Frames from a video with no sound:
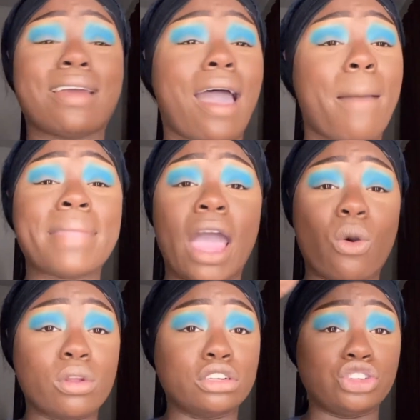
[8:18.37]
I'm not
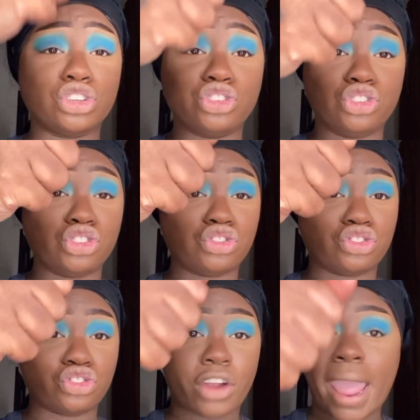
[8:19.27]
gonna just
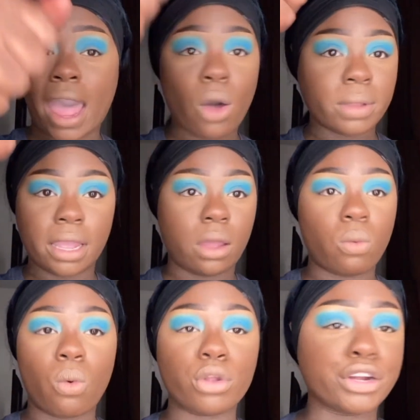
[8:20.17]
drown it in
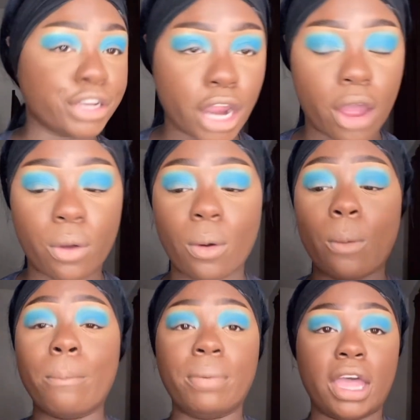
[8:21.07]
water, no,
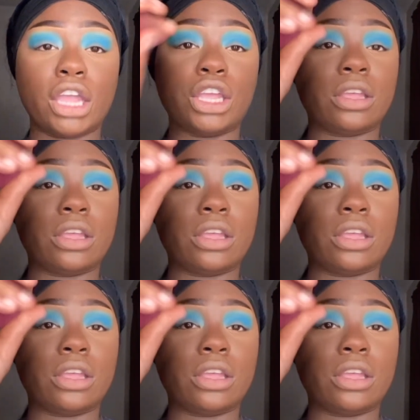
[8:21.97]
but